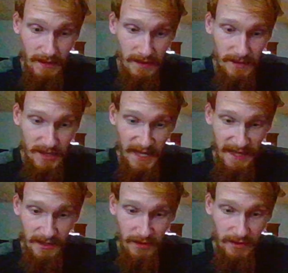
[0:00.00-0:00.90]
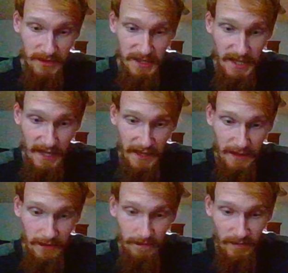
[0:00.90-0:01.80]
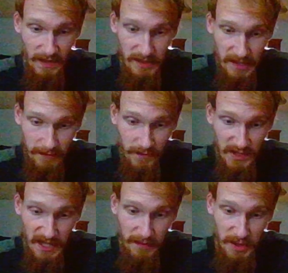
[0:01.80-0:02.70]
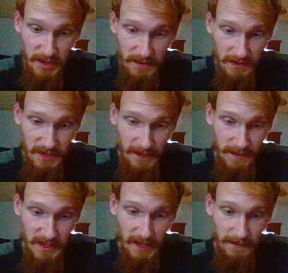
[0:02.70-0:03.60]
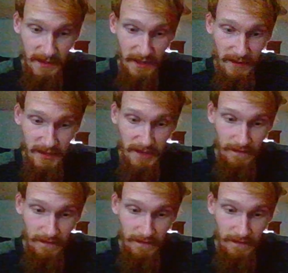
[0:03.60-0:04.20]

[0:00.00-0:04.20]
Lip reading: Zach Ertz had 7 receptions for 77 yards.